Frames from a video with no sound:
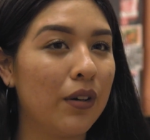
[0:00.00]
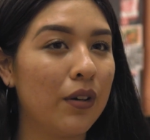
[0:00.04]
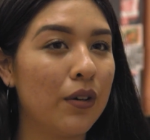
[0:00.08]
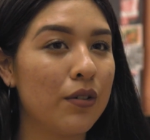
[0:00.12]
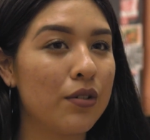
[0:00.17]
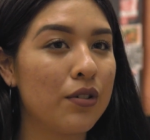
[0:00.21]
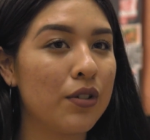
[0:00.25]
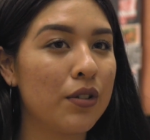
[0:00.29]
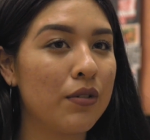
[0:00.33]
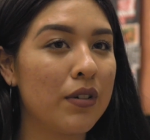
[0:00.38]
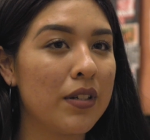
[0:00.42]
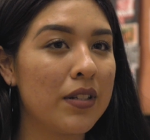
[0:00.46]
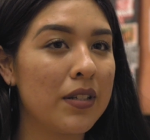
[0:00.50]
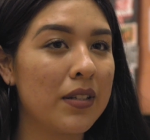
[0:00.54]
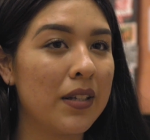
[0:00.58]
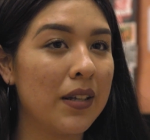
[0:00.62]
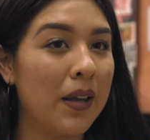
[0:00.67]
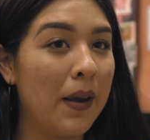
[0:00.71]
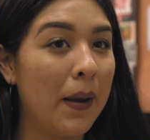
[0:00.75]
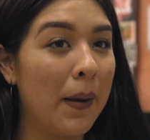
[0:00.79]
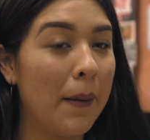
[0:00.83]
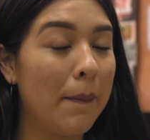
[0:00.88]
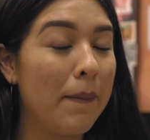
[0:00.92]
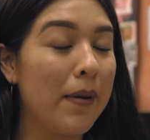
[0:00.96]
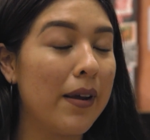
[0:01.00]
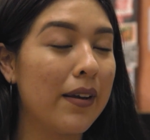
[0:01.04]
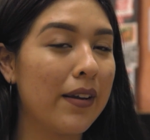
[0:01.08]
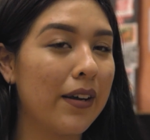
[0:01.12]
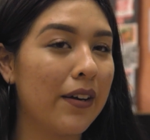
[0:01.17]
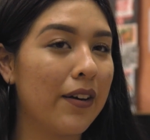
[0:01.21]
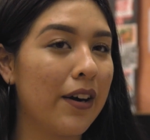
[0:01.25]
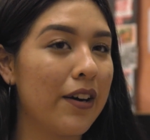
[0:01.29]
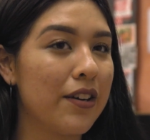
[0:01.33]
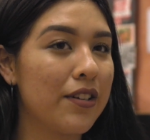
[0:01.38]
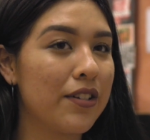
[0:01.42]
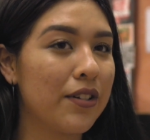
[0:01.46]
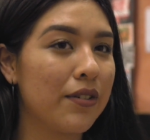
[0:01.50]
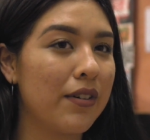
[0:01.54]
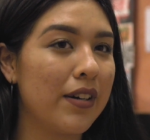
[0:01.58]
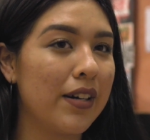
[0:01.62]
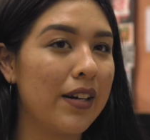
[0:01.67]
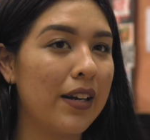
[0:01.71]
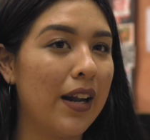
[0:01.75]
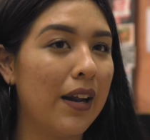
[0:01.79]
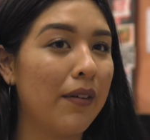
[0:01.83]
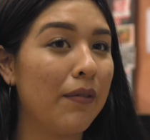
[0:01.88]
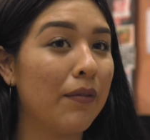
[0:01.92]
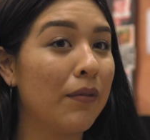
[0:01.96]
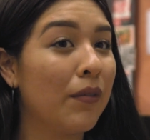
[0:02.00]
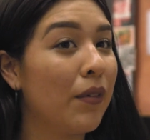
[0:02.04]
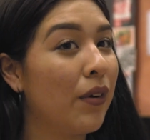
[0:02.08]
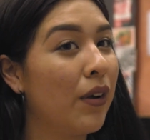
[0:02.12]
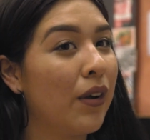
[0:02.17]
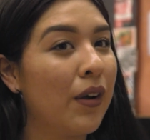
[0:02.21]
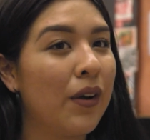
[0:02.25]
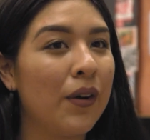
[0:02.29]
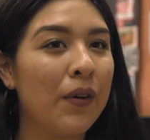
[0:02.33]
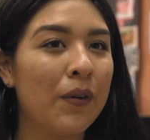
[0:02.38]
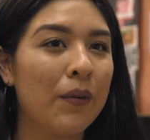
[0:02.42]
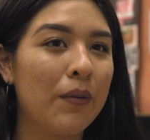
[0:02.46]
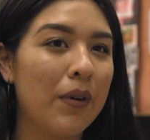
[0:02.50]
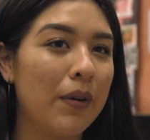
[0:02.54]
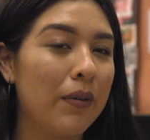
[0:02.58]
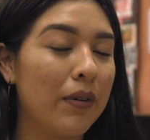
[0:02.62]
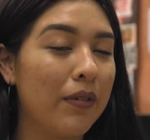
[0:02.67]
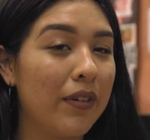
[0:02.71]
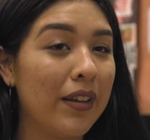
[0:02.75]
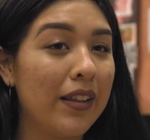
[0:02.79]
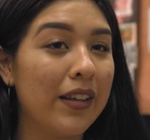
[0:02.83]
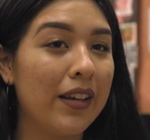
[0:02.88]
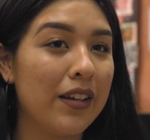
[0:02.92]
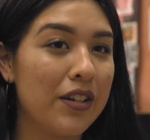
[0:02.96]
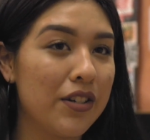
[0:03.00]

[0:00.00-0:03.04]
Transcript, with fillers: close to us being incarcerated and we were really